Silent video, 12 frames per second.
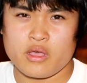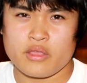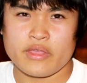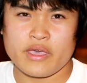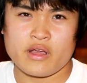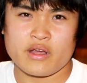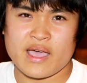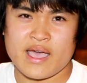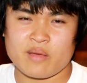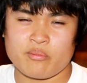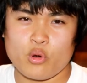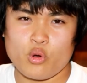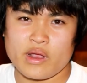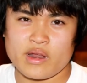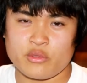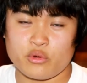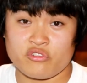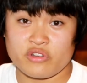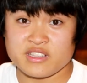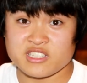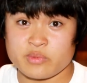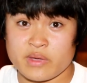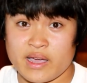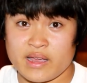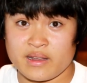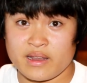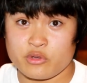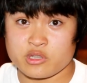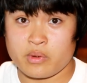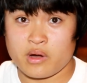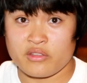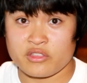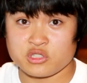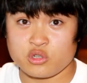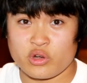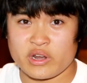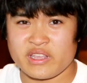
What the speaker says: there it had a point and there were reasons behind it and it was part of the story.